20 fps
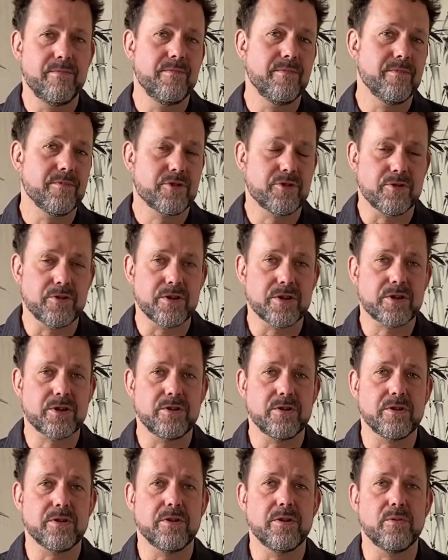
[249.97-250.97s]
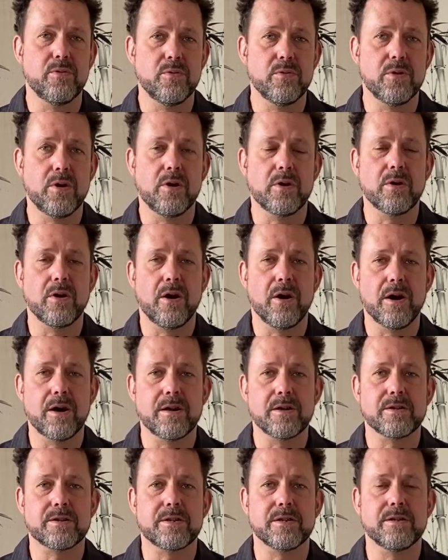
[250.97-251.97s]
traditional oolong
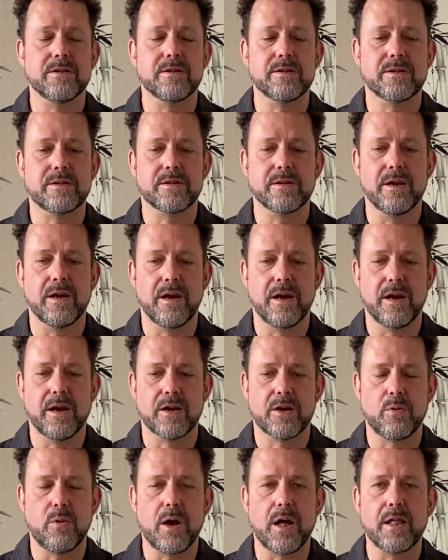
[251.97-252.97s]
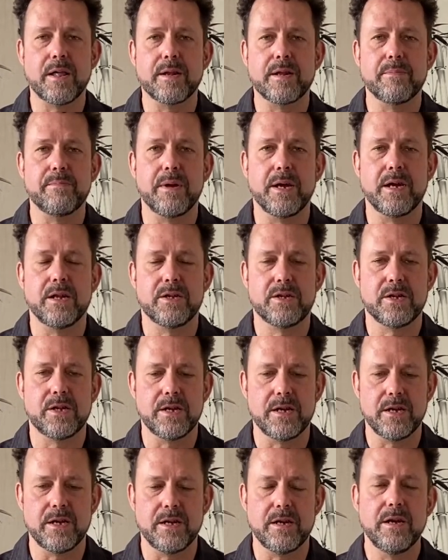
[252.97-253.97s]
artisans, quality made
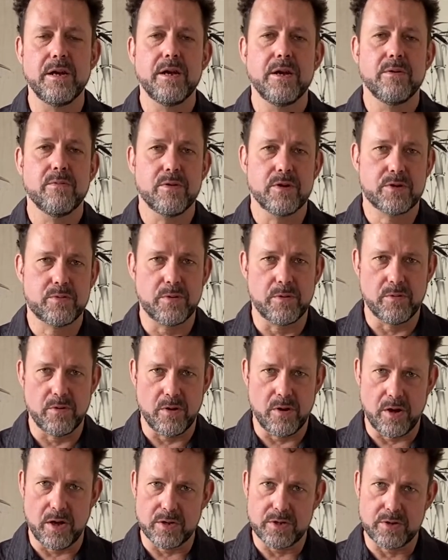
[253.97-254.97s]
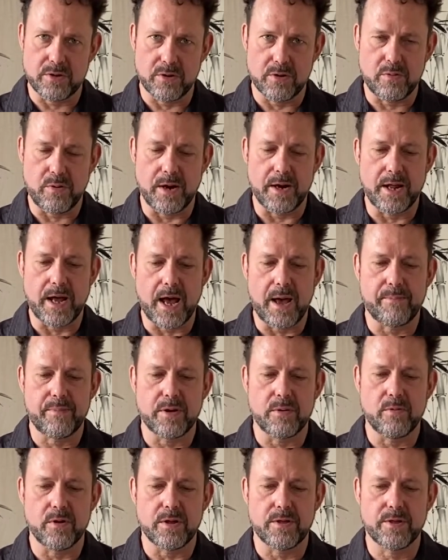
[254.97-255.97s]
tea, which we were also quite
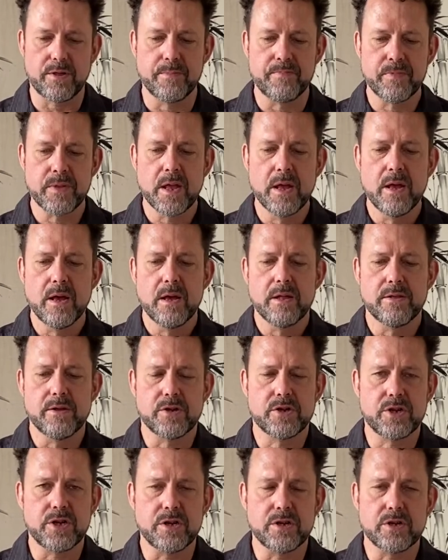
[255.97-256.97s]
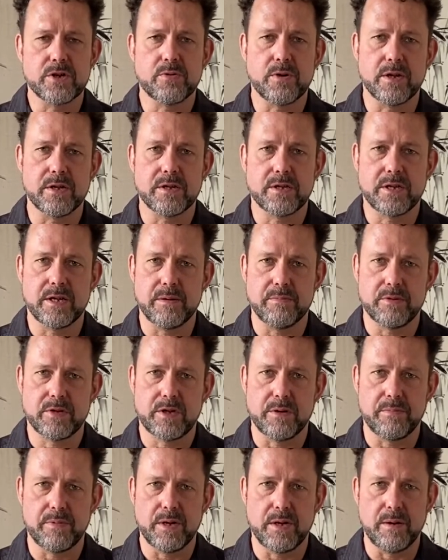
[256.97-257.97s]
happy with. The Jinshen seems
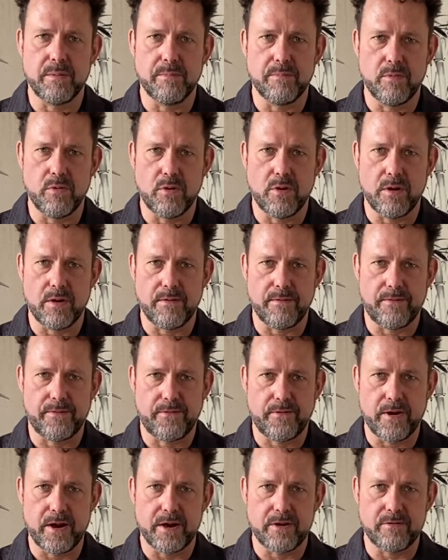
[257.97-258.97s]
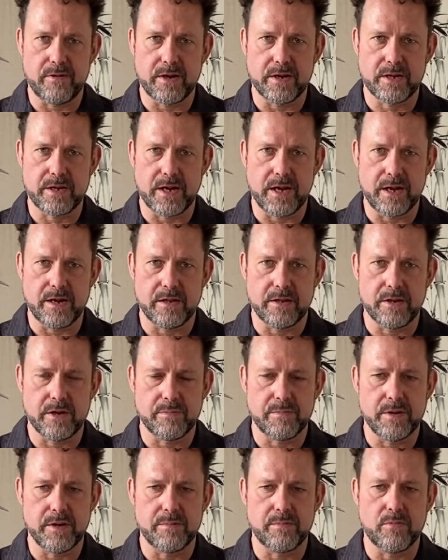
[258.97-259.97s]
to be more fragrant and a little
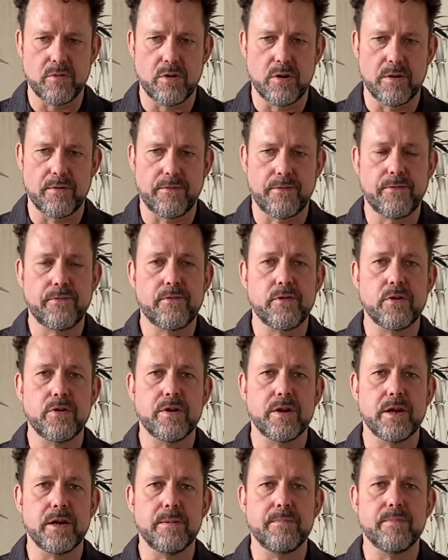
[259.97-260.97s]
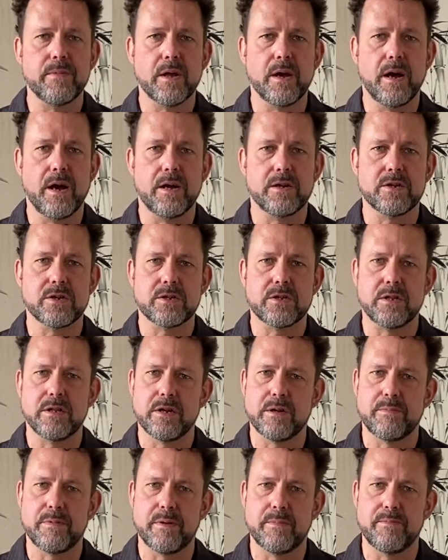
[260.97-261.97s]
bit more fruity, just a
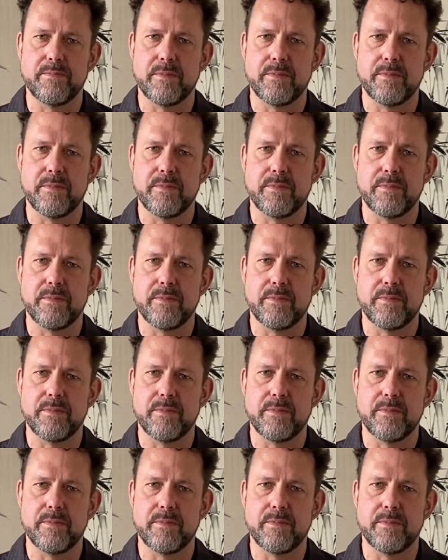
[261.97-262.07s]
little bit